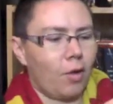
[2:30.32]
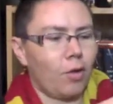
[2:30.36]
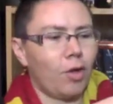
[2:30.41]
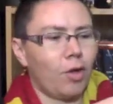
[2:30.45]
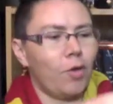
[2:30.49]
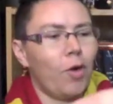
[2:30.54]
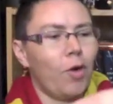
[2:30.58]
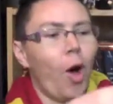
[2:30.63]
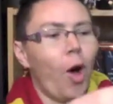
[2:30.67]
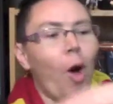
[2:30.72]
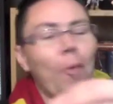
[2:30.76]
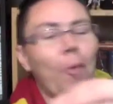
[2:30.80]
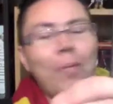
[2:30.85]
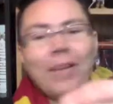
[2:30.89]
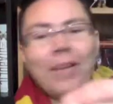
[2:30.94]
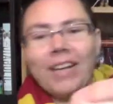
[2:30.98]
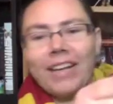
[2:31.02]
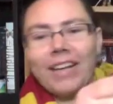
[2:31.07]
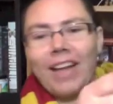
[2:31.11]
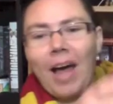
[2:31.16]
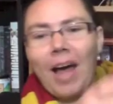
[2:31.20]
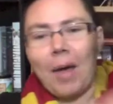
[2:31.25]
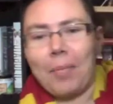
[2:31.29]
So you
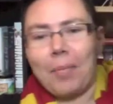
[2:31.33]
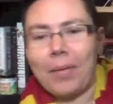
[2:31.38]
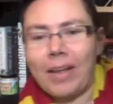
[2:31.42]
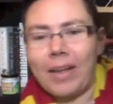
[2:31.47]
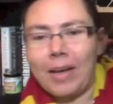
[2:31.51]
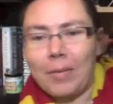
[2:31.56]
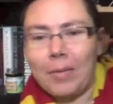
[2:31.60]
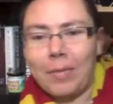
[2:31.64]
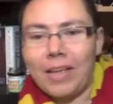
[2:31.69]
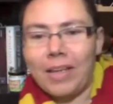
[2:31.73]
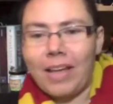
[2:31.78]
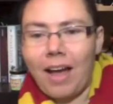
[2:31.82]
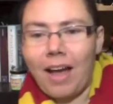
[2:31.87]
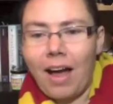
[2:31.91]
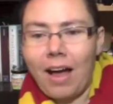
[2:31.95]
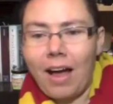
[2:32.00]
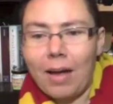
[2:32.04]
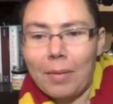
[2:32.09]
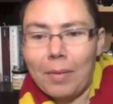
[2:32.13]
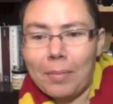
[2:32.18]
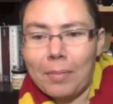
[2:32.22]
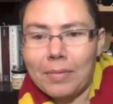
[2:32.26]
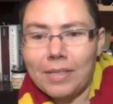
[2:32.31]
open it up and it
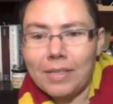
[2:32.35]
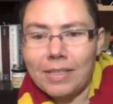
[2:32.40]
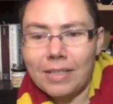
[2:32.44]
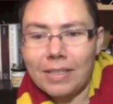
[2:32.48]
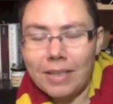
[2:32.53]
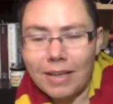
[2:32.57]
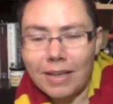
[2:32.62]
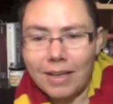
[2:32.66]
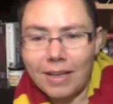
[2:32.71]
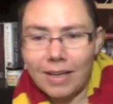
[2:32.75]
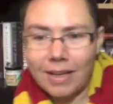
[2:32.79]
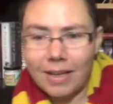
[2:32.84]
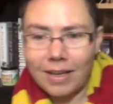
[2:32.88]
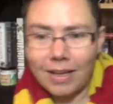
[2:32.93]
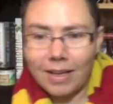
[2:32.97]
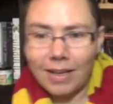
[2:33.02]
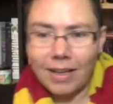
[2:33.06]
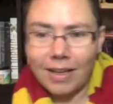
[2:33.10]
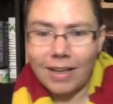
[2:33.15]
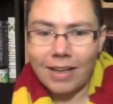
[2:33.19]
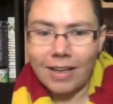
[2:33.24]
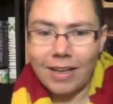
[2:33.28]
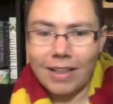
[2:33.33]
becomes
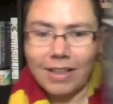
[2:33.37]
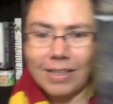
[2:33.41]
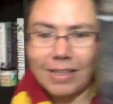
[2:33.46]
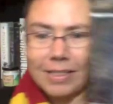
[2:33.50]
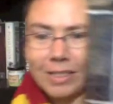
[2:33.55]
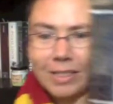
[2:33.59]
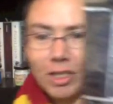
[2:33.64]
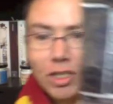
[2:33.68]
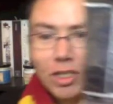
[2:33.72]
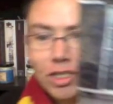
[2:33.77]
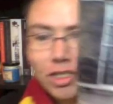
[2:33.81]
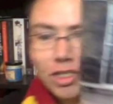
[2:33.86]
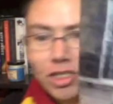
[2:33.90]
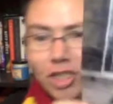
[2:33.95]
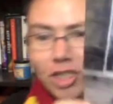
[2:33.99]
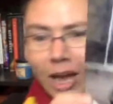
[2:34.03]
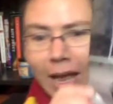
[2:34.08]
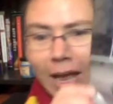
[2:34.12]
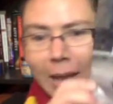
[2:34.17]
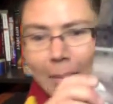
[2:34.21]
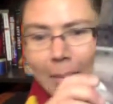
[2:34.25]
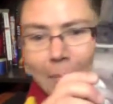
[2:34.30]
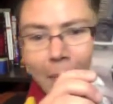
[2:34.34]
this
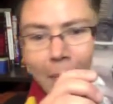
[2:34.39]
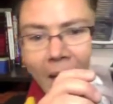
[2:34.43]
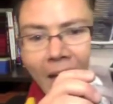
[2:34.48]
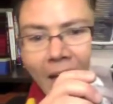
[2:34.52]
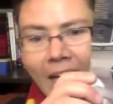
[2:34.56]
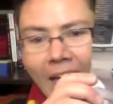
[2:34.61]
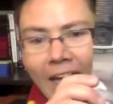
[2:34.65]
giant